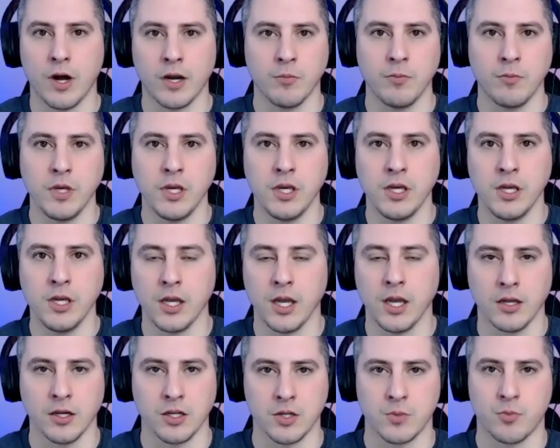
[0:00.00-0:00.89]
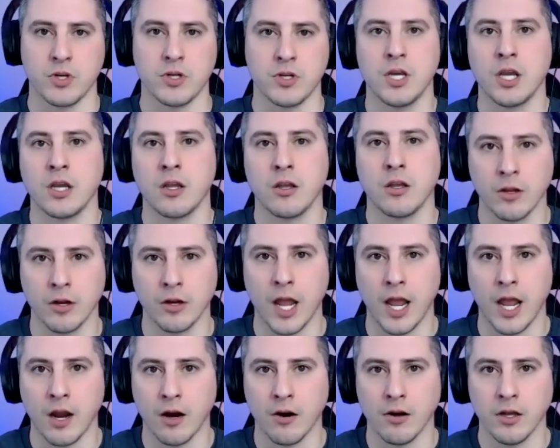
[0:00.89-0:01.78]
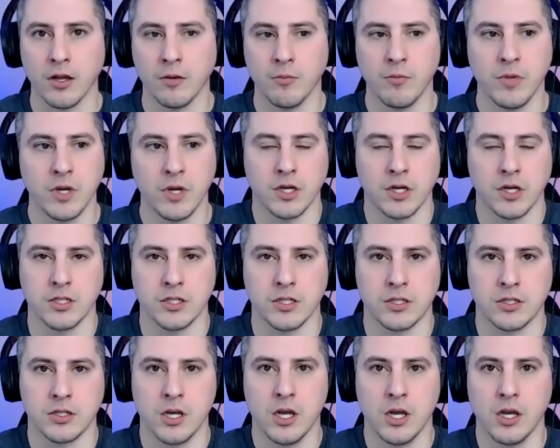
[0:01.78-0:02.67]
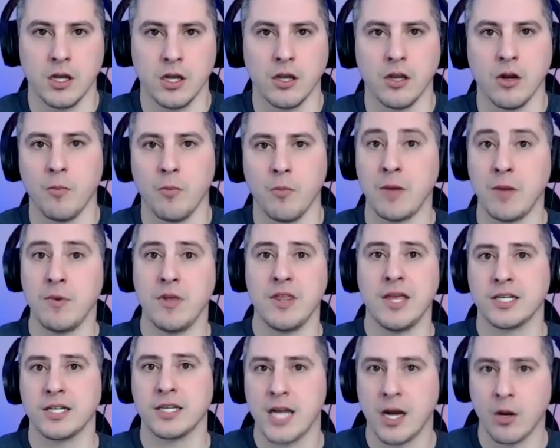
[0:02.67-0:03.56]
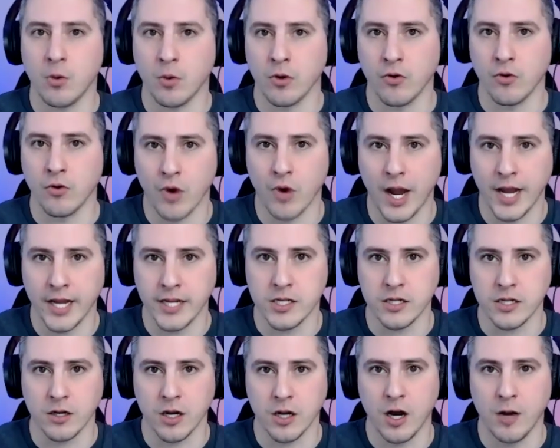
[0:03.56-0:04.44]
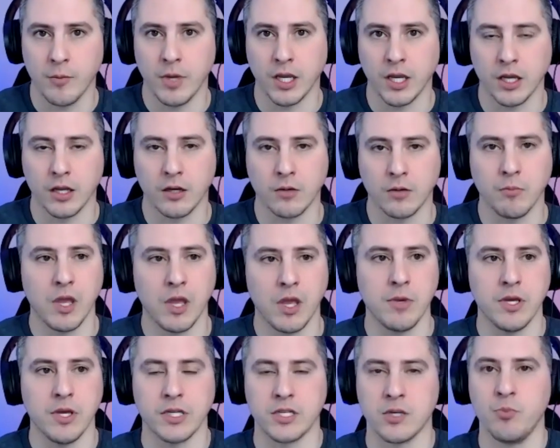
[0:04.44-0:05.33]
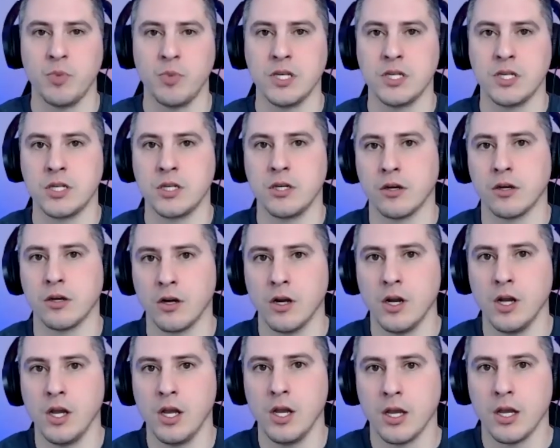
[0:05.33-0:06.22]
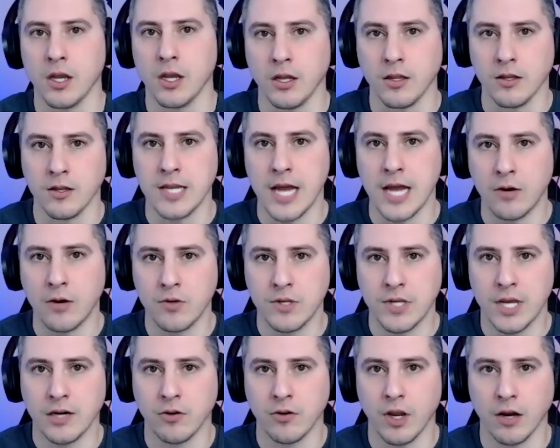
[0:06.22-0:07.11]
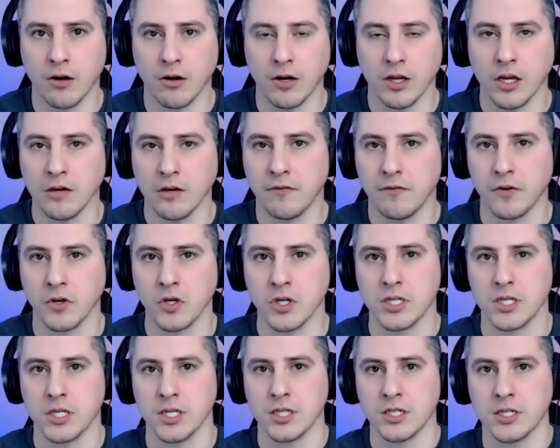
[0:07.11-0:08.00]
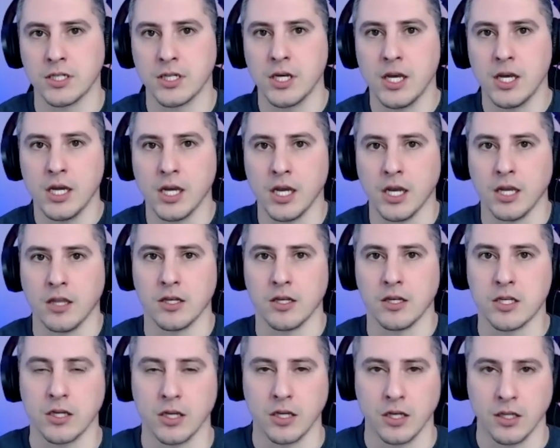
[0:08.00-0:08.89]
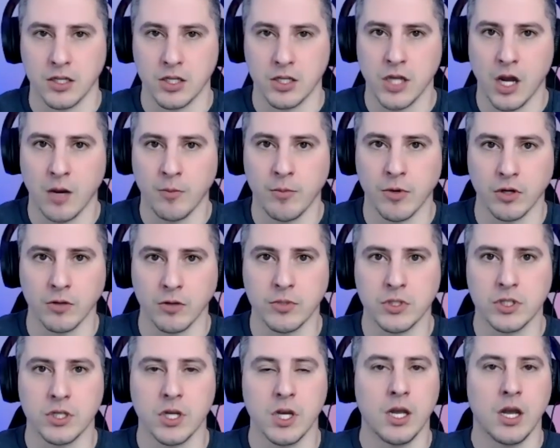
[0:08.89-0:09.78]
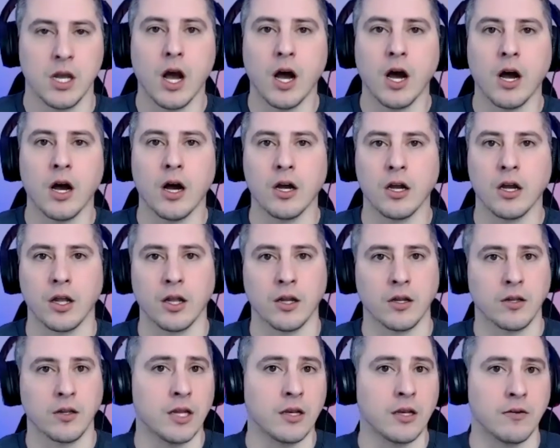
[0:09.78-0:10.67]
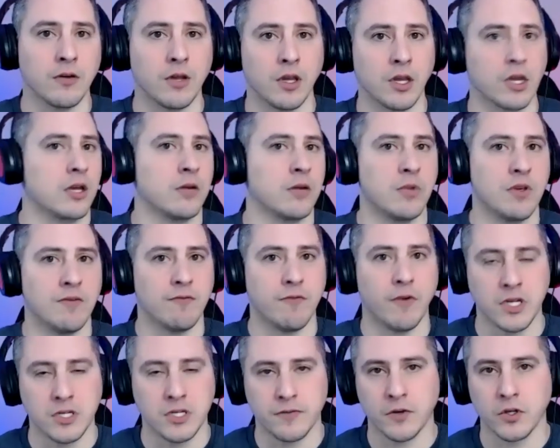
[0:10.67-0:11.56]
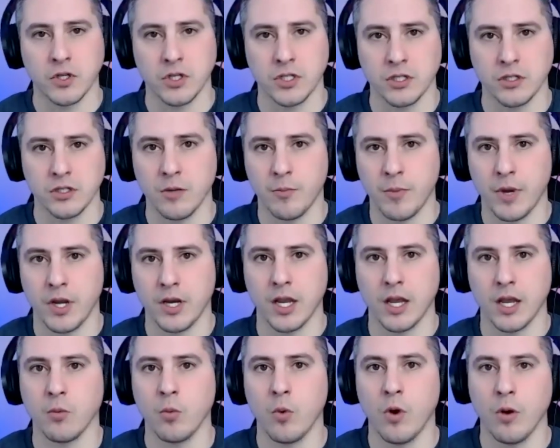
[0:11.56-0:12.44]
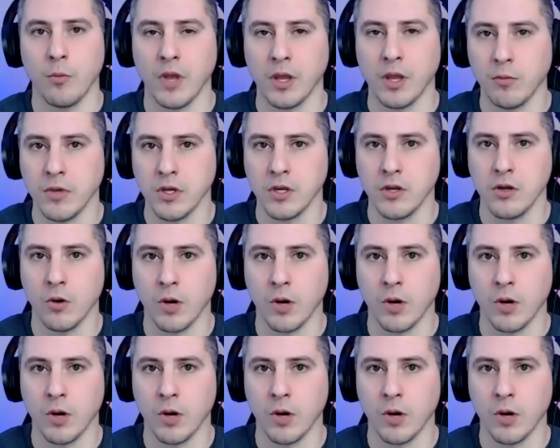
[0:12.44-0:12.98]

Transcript: to be in a particular area because, you know, maybe that's not where the rides are coming in. Maybe it's busier in the downtown area versus in the suburbs. And then it can be vice versa, depending on what may be going on.